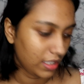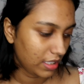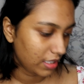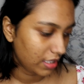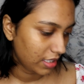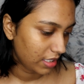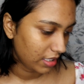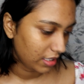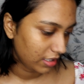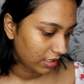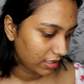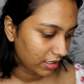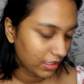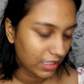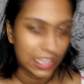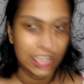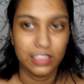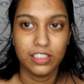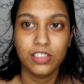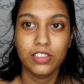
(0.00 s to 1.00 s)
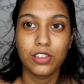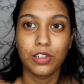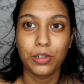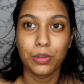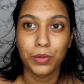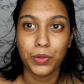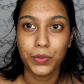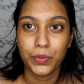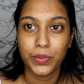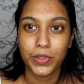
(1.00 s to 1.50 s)
And that is all
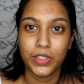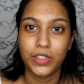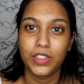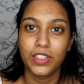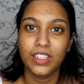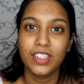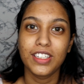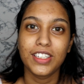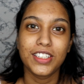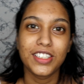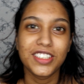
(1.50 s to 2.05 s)
what we're going to